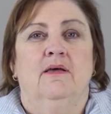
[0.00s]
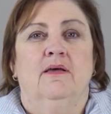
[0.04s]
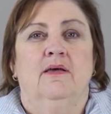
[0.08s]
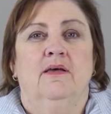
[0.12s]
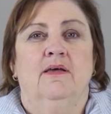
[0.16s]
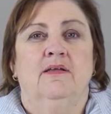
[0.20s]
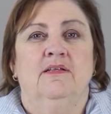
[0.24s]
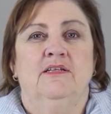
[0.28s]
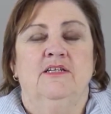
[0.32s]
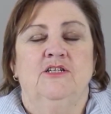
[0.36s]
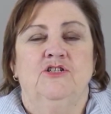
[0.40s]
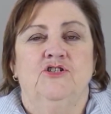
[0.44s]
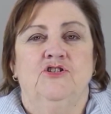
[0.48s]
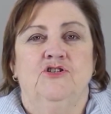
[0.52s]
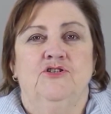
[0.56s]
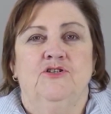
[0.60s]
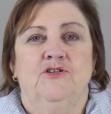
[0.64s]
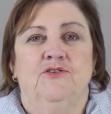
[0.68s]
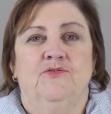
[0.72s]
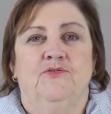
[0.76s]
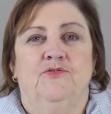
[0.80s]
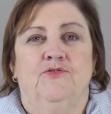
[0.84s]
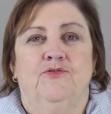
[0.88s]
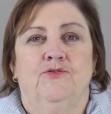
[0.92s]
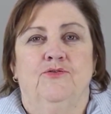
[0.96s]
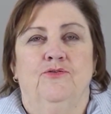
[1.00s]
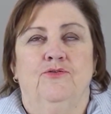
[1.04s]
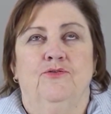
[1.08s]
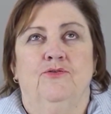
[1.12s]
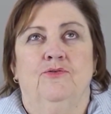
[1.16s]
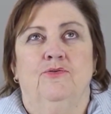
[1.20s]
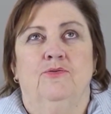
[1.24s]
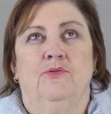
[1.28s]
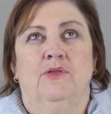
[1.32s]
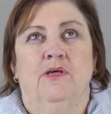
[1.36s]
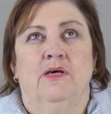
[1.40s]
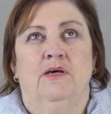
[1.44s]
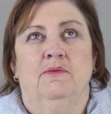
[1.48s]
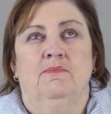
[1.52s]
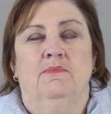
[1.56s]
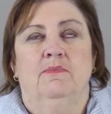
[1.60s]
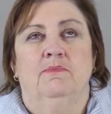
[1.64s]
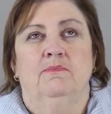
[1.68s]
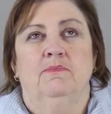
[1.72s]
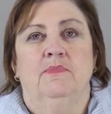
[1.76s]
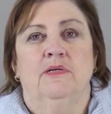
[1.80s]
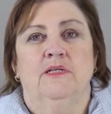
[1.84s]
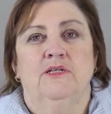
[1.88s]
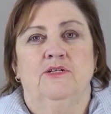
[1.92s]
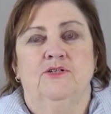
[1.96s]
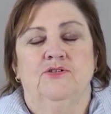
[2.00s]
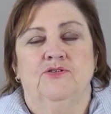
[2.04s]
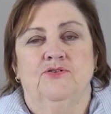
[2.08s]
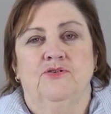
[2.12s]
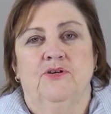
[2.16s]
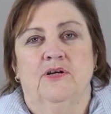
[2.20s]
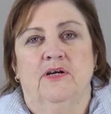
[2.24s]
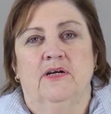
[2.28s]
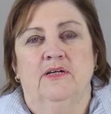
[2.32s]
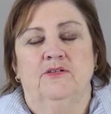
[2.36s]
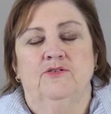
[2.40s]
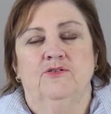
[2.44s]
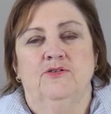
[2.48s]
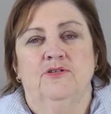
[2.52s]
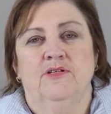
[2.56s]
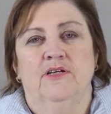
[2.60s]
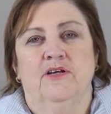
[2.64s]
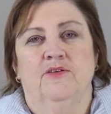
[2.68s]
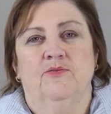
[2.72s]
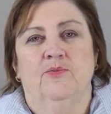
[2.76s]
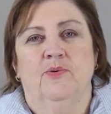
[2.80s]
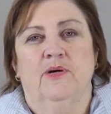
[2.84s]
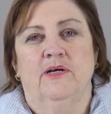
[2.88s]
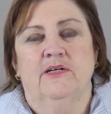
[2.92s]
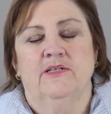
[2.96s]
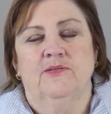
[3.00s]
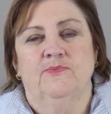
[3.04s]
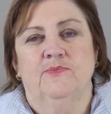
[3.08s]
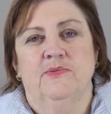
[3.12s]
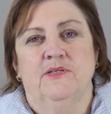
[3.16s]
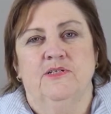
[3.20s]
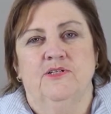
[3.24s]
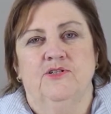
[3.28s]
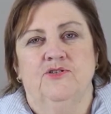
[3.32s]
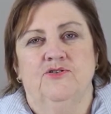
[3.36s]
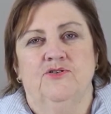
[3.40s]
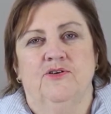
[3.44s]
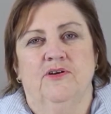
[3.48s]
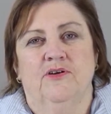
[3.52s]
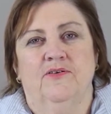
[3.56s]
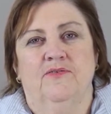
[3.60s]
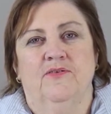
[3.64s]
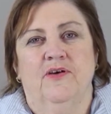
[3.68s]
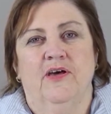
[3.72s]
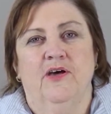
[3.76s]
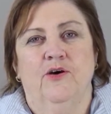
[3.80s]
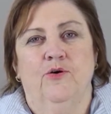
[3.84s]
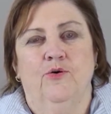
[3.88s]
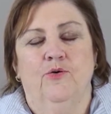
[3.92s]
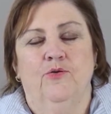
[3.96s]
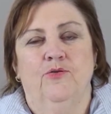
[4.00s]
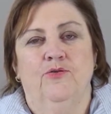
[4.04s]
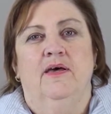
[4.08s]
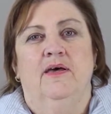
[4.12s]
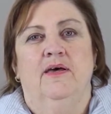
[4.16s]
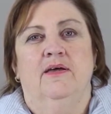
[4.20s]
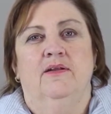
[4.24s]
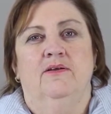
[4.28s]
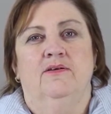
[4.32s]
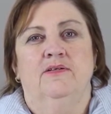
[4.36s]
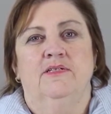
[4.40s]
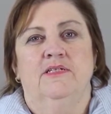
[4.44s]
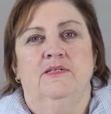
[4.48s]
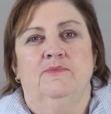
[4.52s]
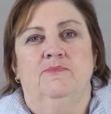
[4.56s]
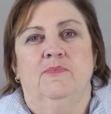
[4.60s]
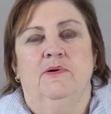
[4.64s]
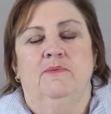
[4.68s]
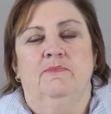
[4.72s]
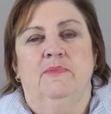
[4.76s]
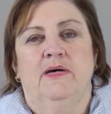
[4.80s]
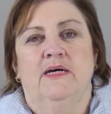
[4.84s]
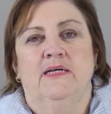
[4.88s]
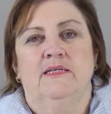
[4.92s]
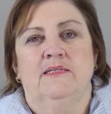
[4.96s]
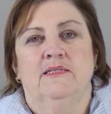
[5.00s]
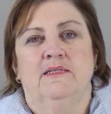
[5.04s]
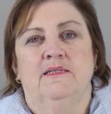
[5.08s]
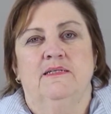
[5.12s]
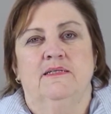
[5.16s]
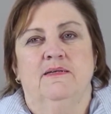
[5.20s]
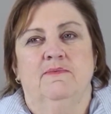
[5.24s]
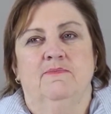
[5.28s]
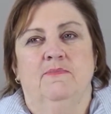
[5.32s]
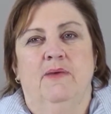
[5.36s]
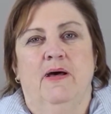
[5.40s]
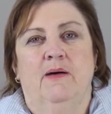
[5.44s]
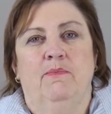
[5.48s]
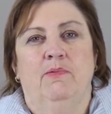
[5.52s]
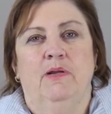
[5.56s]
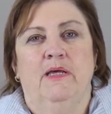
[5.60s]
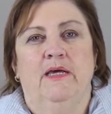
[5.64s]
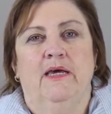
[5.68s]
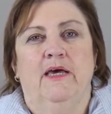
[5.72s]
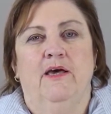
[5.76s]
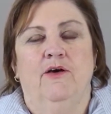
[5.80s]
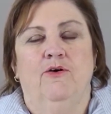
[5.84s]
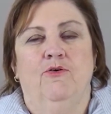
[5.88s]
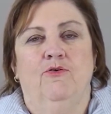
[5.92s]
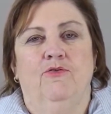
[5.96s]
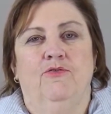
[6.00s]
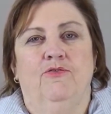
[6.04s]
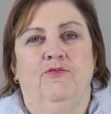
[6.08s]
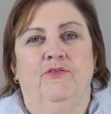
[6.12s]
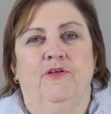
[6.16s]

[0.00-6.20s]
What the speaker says: initiative through the New South Wales Ministry of Health, and I did my Masters in Public Health.